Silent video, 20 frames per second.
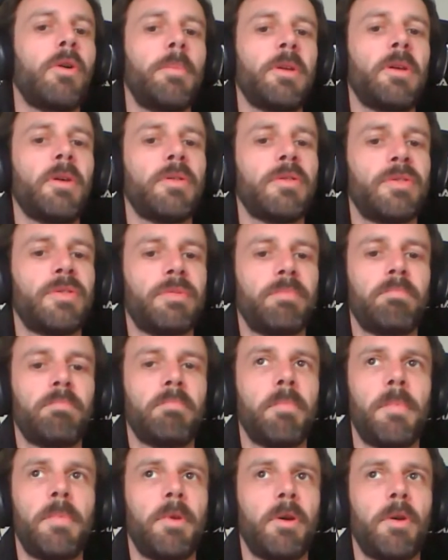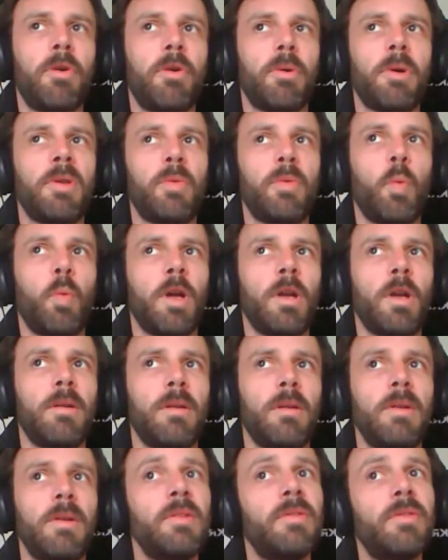because the current one
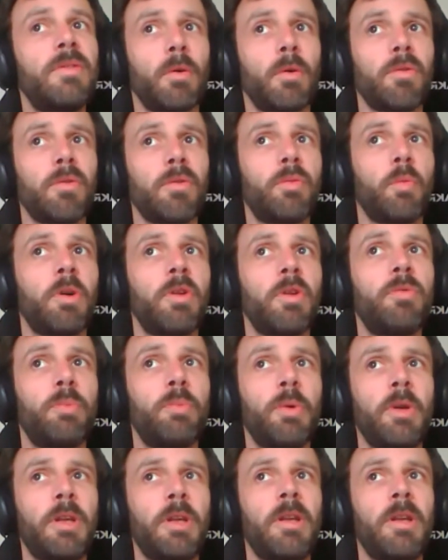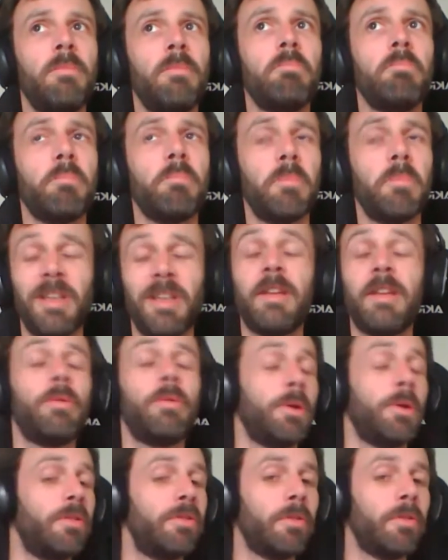installs what we needed to
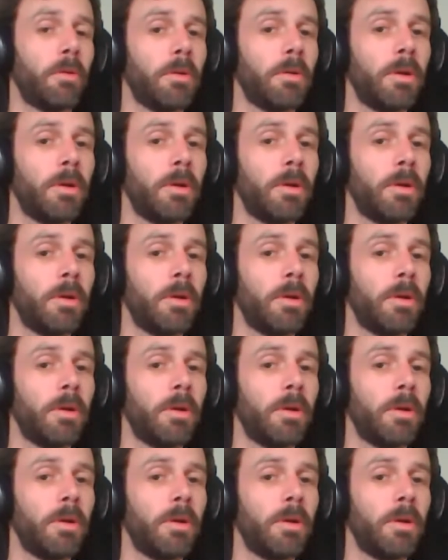install.